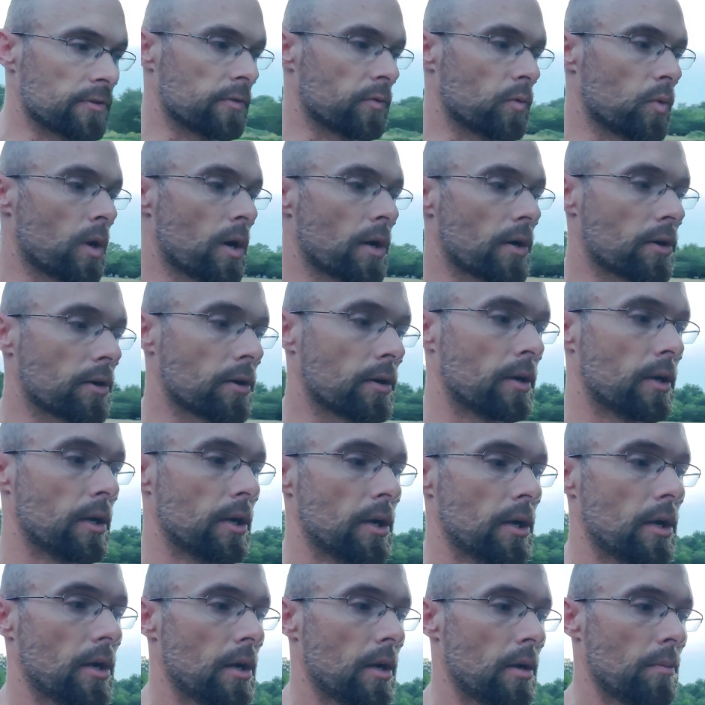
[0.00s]
of water,
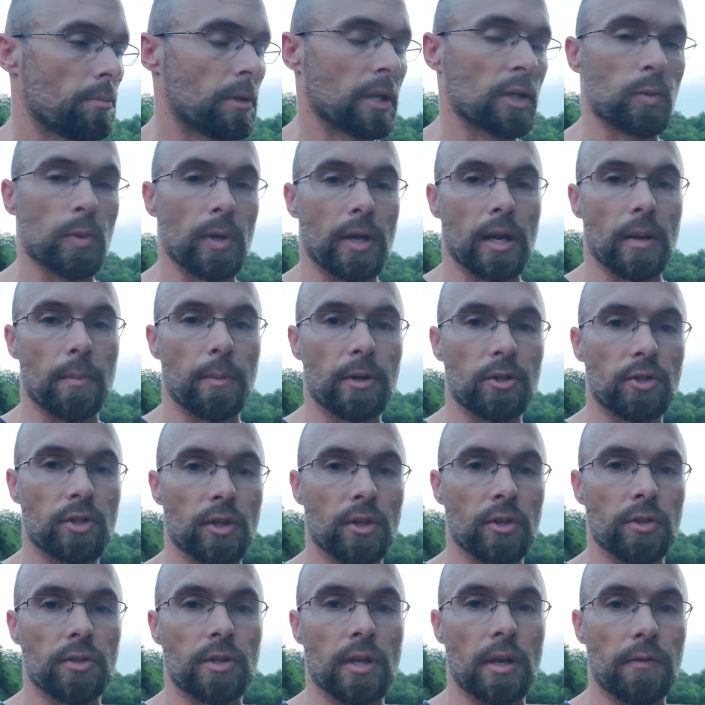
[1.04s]
plus we got a bunch of
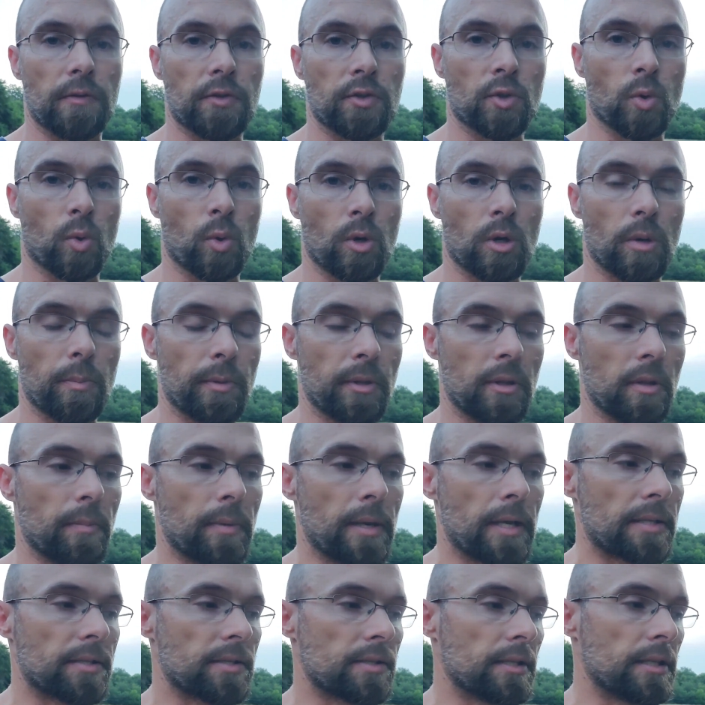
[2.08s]
other stuff stored up in the
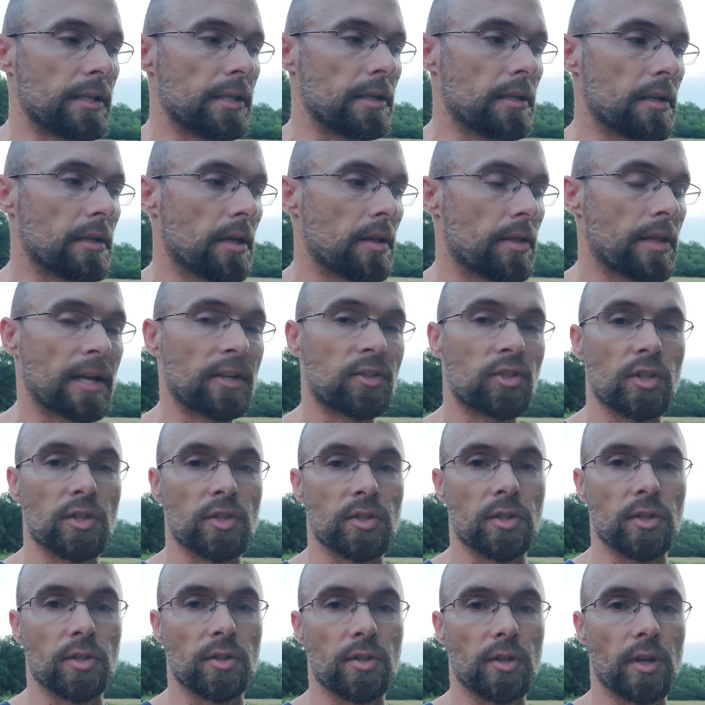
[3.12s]
mezzanine, that's just
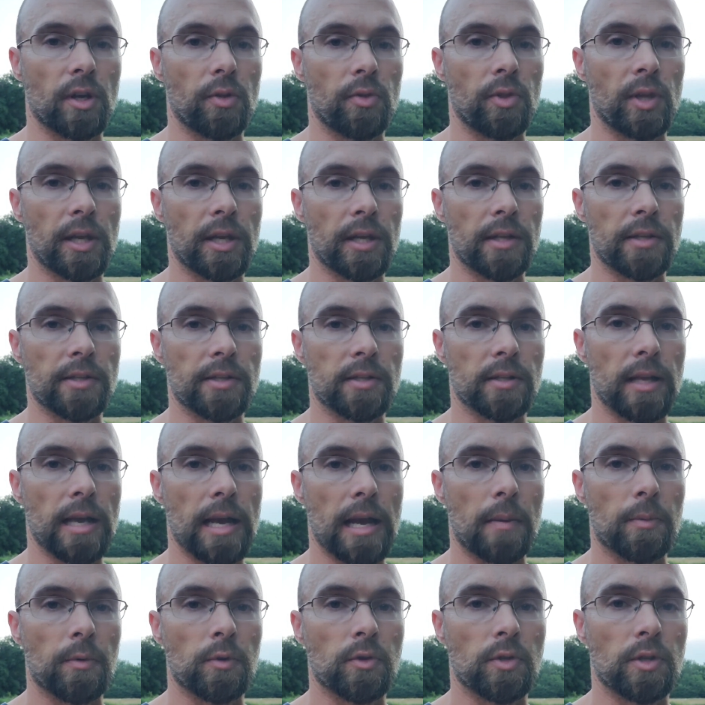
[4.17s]
a thickened
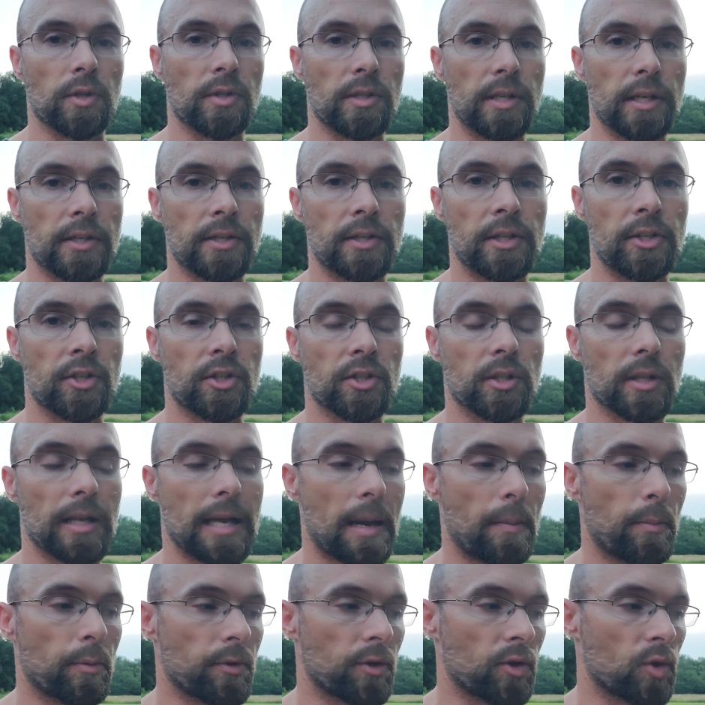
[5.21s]
slab. It's a 6-inch
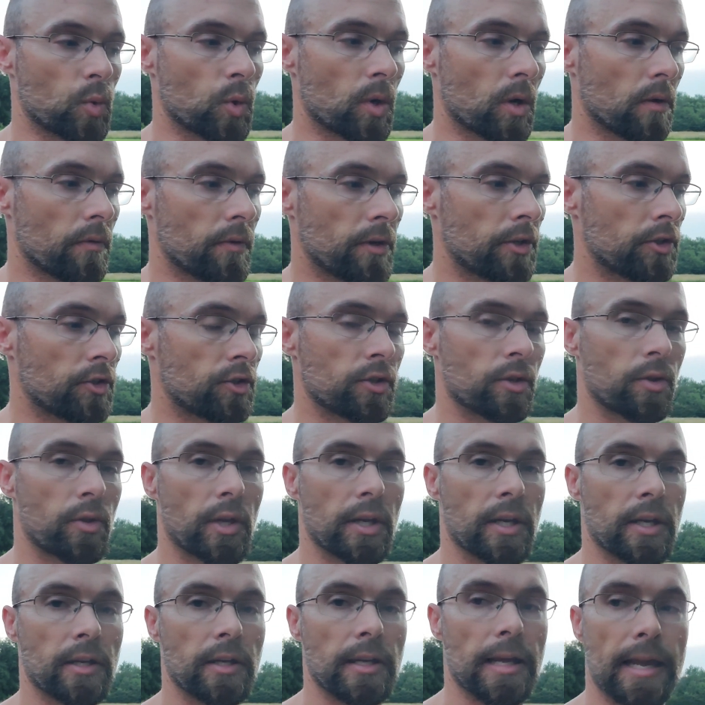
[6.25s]
slab with a 12-inch
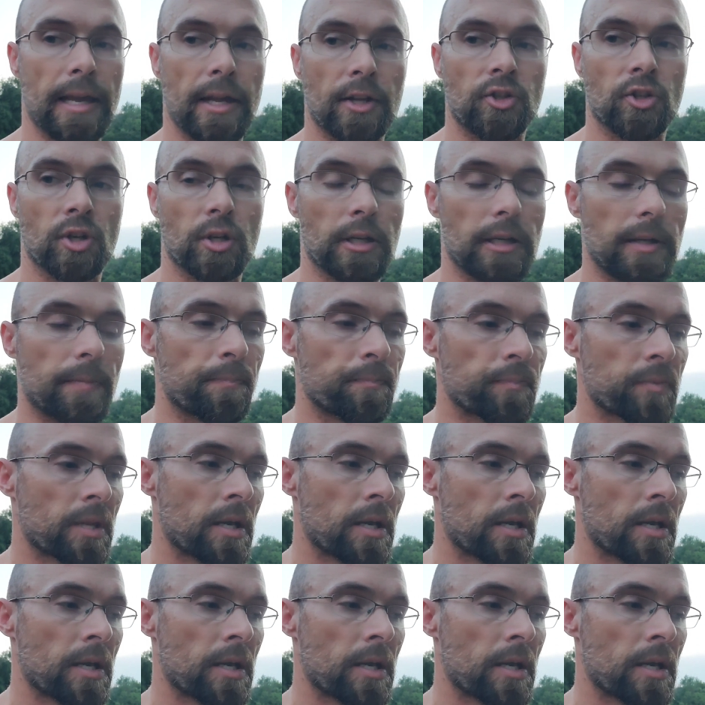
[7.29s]
thickened edge on it.